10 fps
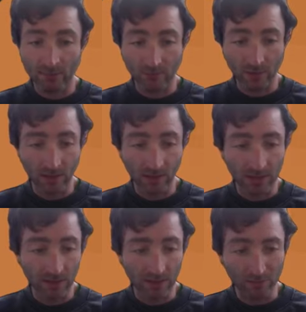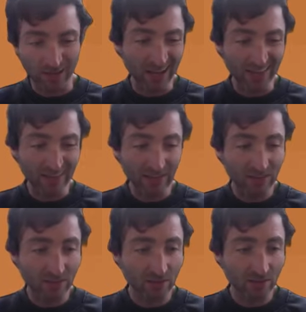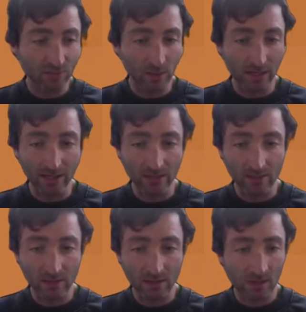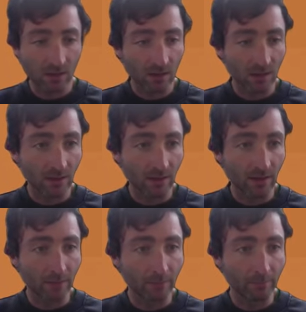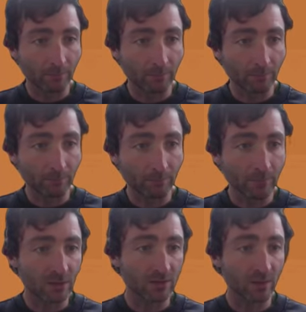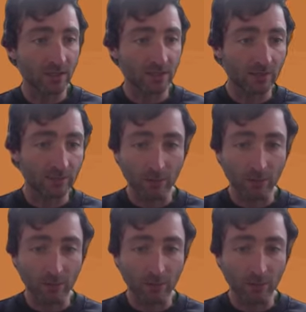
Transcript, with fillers: I'm uh, I'm kind of getting the gist of what it is. Um, so here's like a